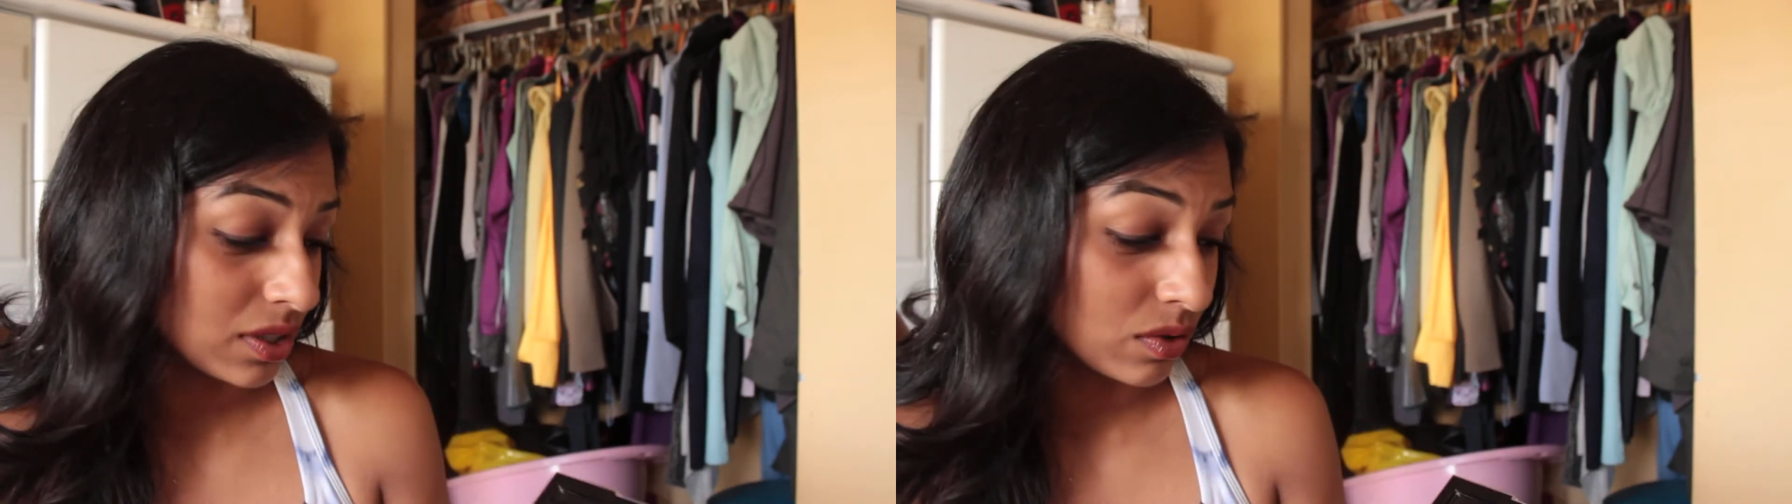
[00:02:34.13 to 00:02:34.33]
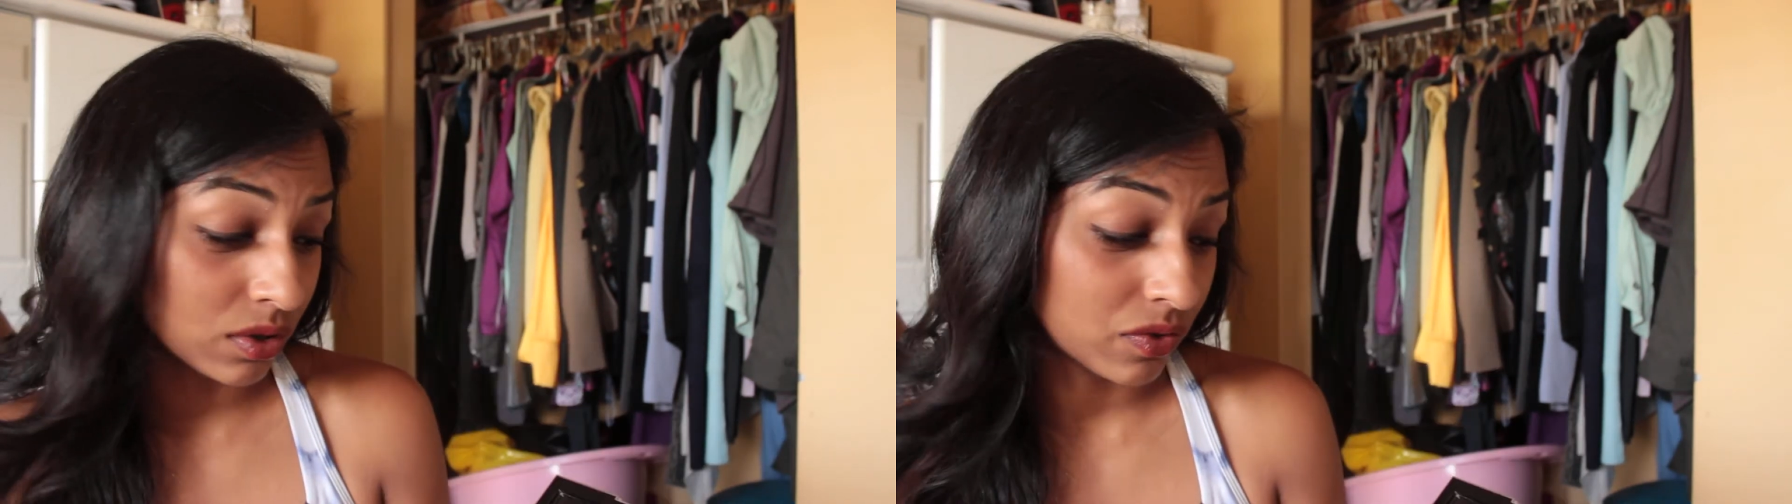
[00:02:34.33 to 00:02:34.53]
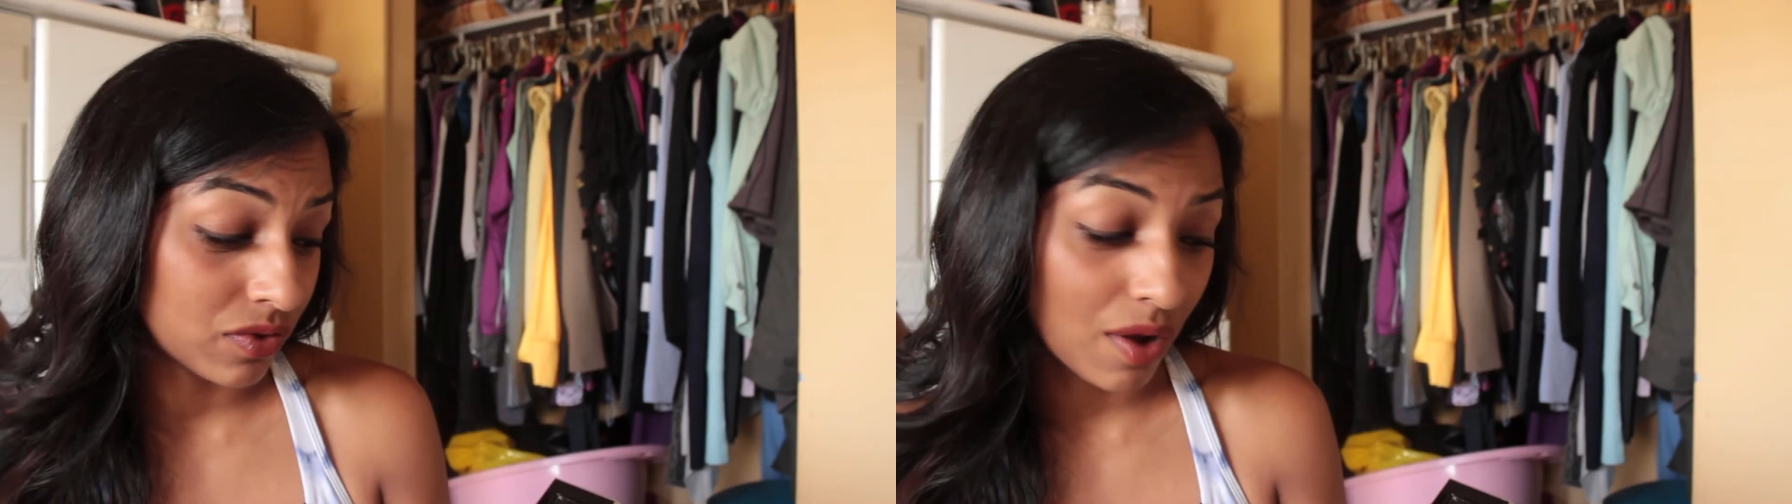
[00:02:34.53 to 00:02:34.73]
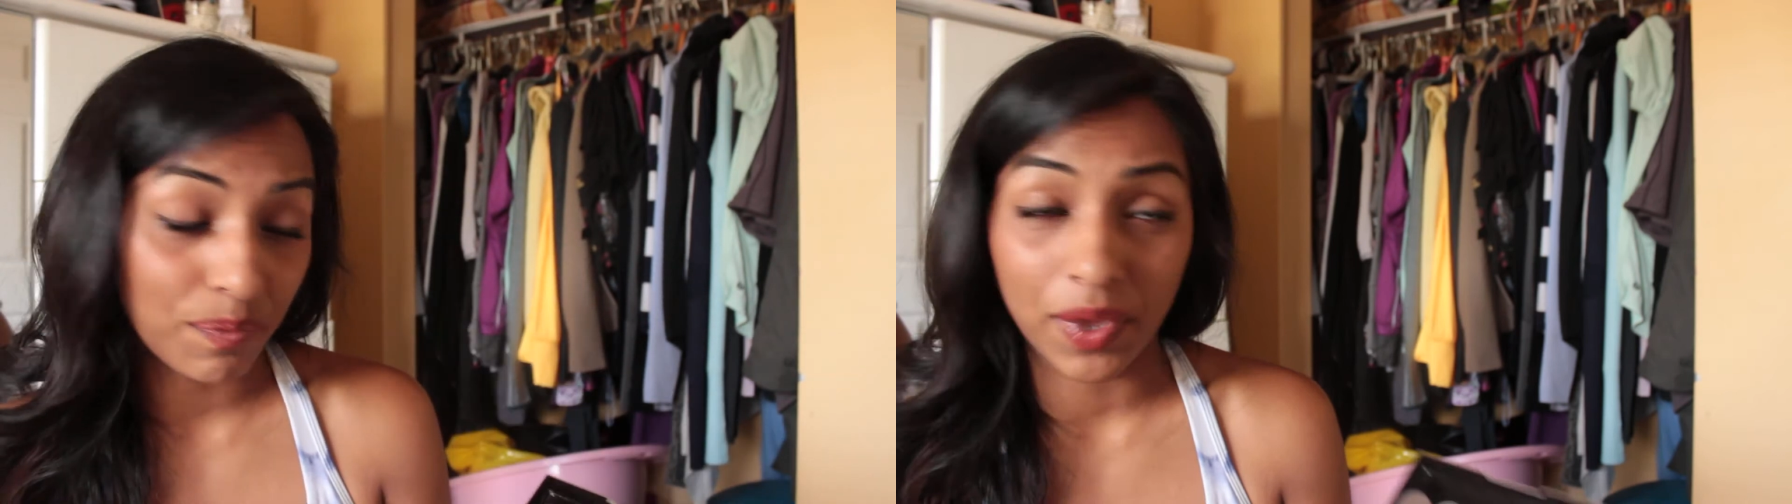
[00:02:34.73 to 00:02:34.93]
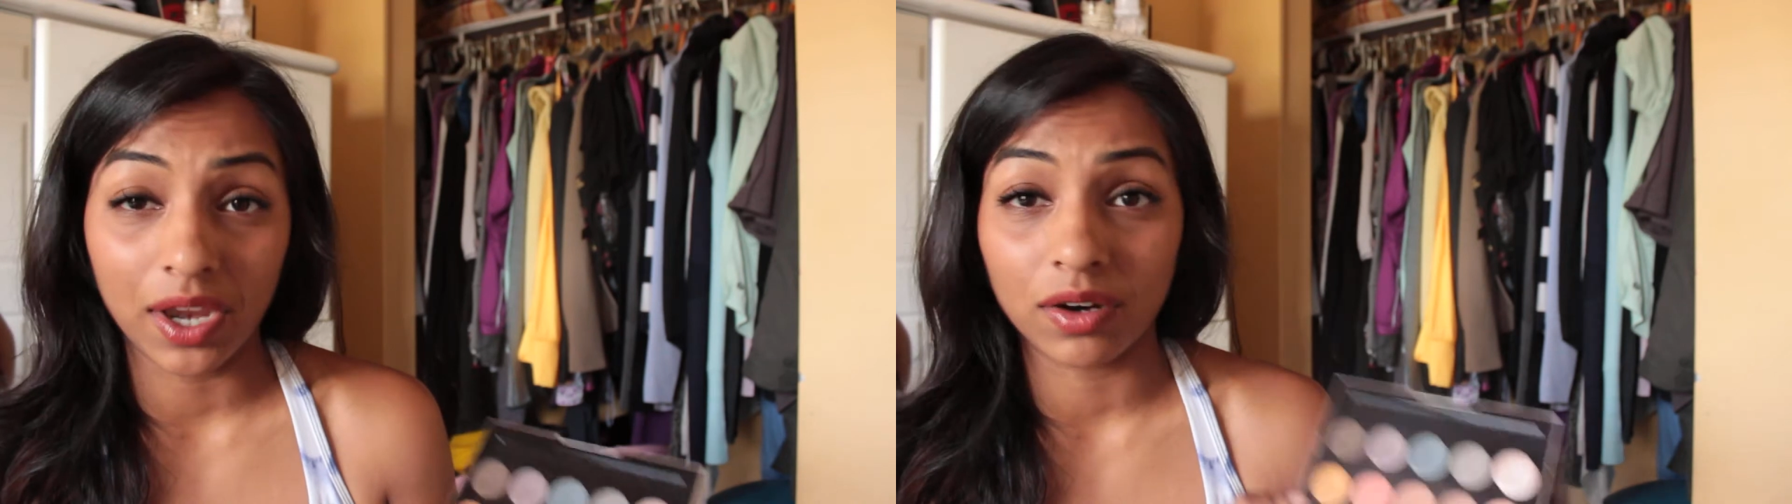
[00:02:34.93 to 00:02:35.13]
or if
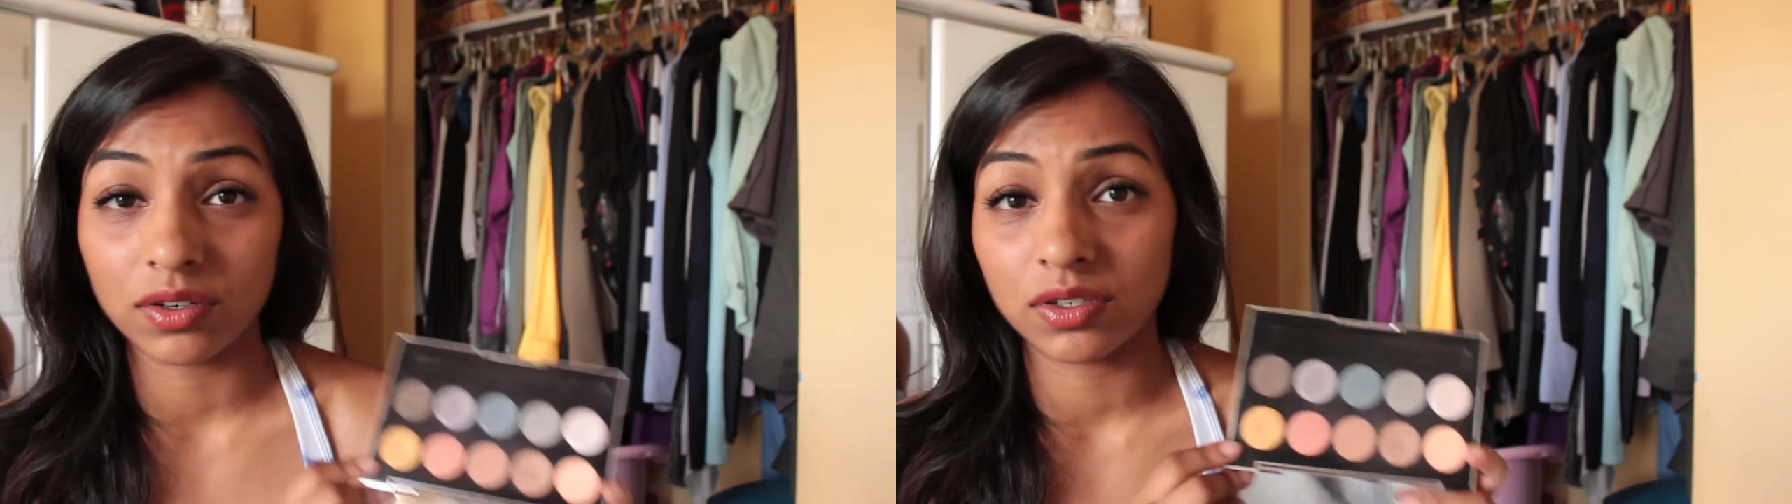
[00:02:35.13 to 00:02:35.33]
not bigger.